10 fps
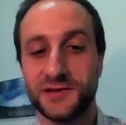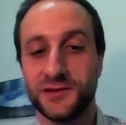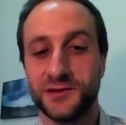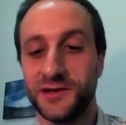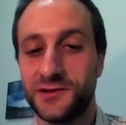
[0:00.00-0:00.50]
so
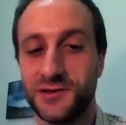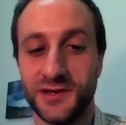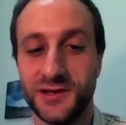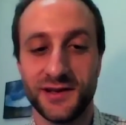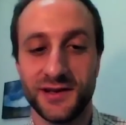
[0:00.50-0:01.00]
much,
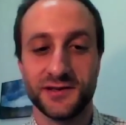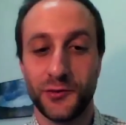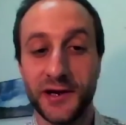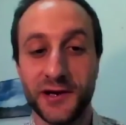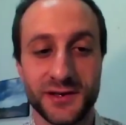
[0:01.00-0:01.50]
Janine. That's a
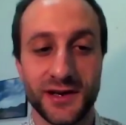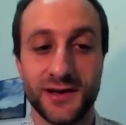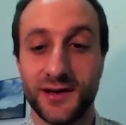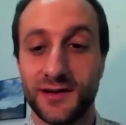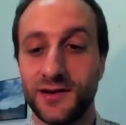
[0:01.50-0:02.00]
great note to
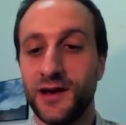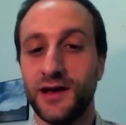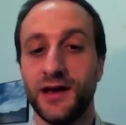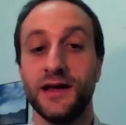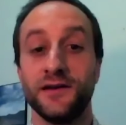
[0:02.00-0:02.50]
end on.
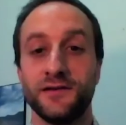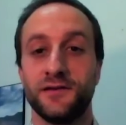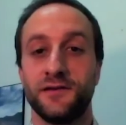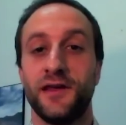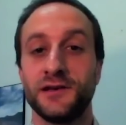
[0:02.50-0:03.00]
And
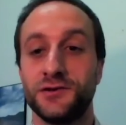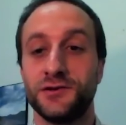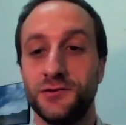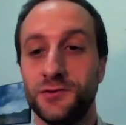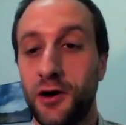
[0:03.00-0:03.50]
thanks
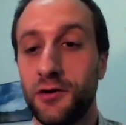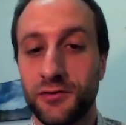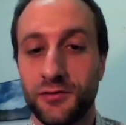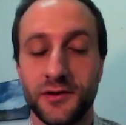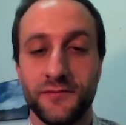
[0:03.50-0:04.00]
to all
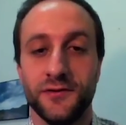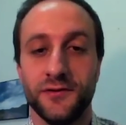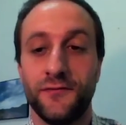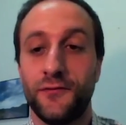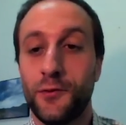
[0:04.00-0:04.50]
three of you
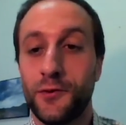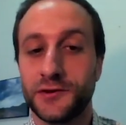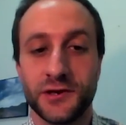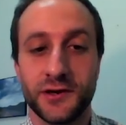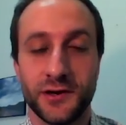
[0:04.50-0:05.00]
for
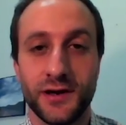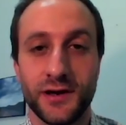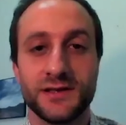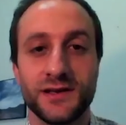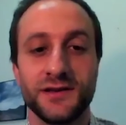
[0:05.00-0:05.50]
sharing your
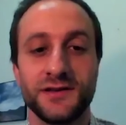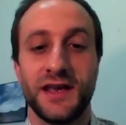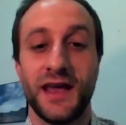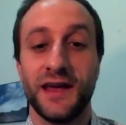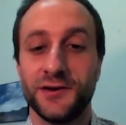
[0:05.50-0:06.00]

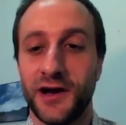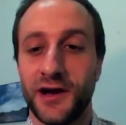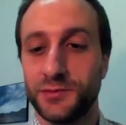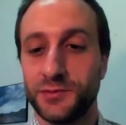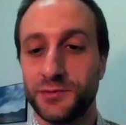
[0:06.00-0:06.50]
insights and your
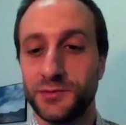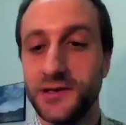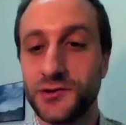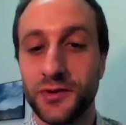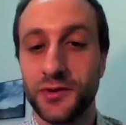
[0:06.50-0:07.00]

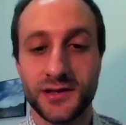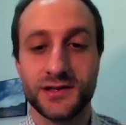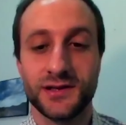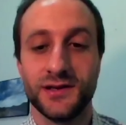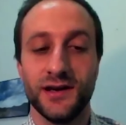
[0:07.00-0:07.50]
expertise with
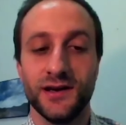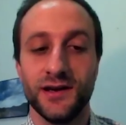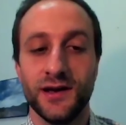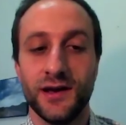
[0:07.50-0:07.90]
us today.